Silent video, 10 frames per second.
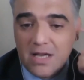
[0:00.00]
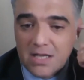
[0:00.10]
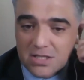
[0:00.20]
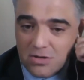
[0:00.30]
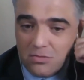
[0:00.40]

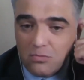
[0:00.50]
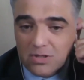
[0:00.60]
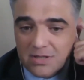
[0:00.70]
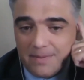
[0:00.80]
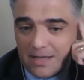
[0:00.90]
So
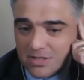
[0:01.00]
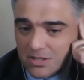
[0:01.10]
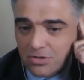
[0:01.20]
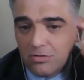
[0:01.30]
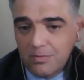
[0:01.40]
what about
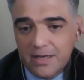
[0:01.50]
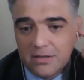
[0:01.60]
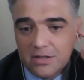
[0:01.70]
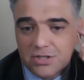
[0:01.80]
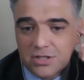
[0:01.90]

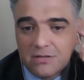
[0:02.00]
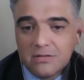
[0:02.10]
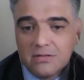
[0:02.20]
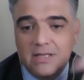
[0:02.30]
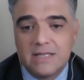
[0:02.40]

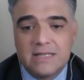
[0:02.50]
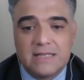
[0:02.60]
chronobiological